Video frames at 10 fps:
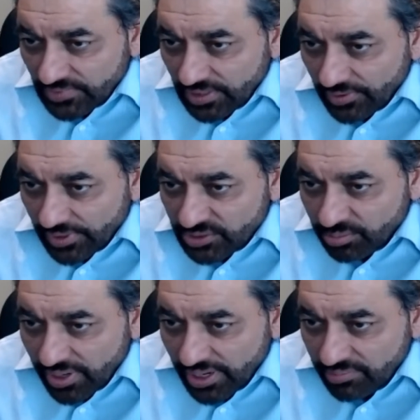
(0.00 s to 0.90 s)
our
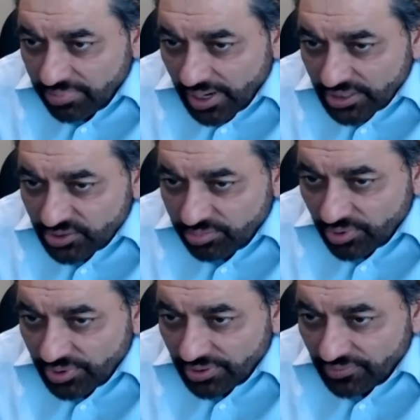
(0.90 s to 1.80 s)
expired
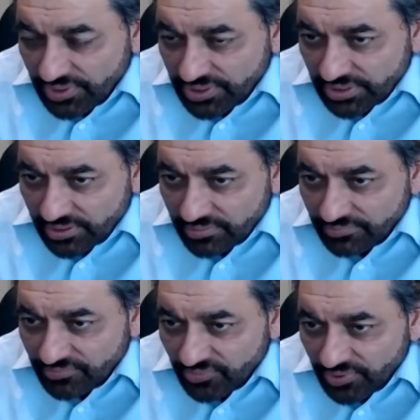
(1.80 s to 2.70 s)
passport and visa,
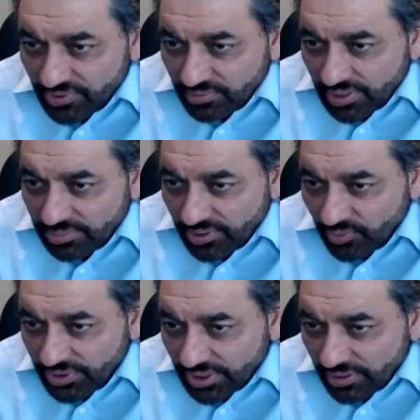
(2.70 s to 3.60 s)
maybe
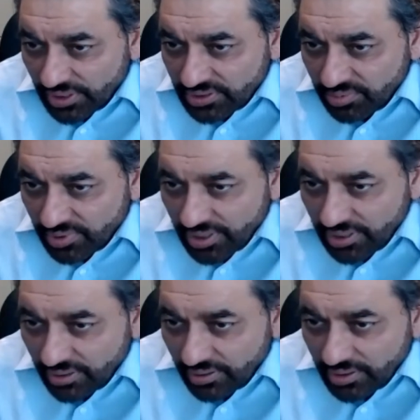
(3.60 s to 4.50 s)
with our
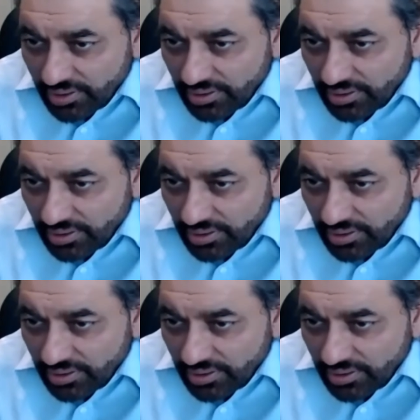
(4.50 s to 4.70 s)
expired.